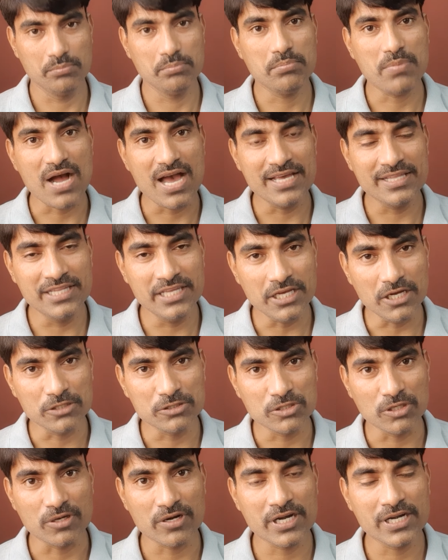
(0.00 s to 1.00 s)
by the
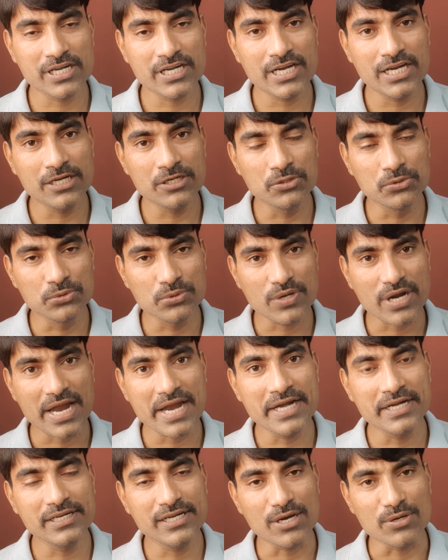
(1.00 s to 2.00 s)
authority to
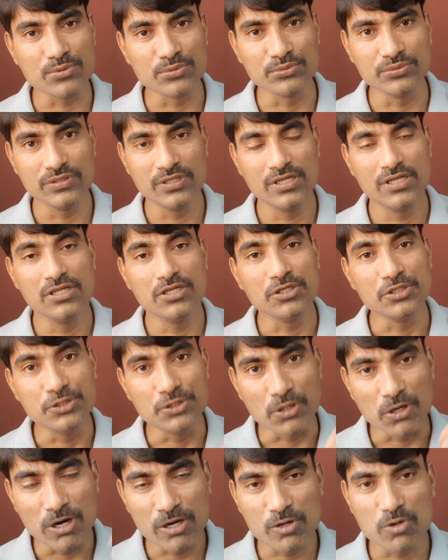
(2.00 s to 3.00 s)
write down
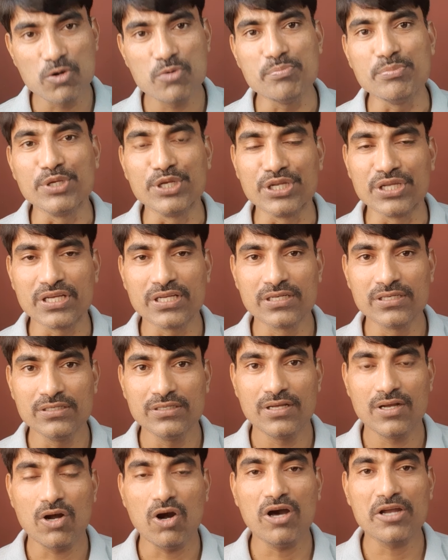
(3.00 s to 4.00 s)
your opinion
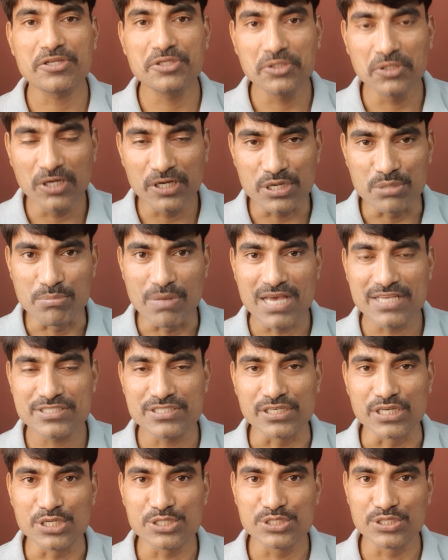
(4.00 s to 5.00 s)
or your
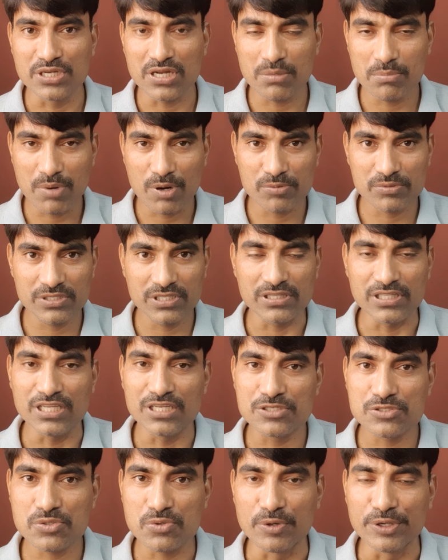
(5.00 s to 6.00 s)
imagination about the
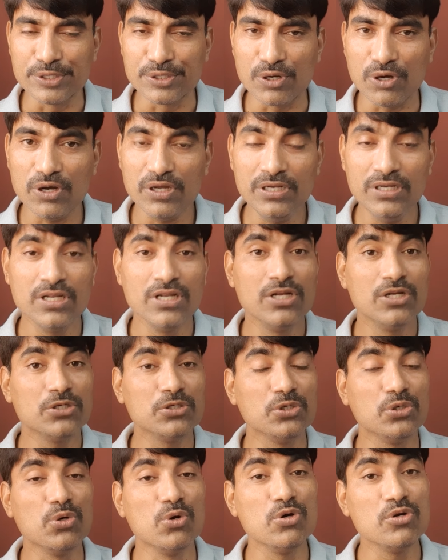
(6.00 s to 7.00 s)
things going on.
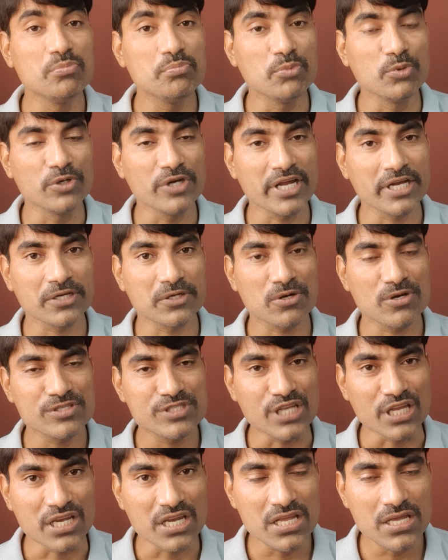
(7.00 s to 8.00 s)
Don't put
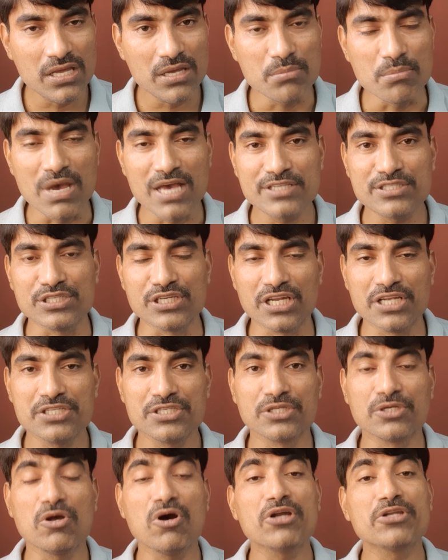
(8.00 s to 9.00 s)
across any
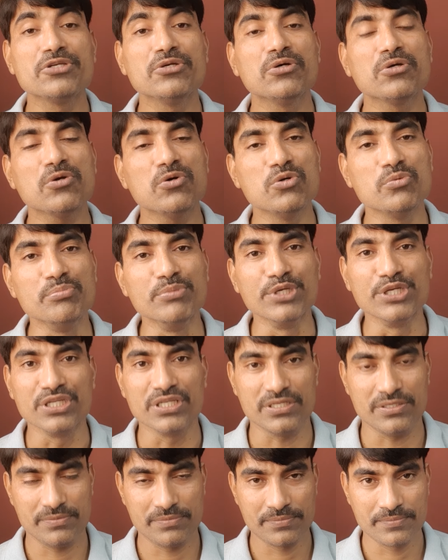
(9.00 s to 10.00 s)
imagination or your opinion.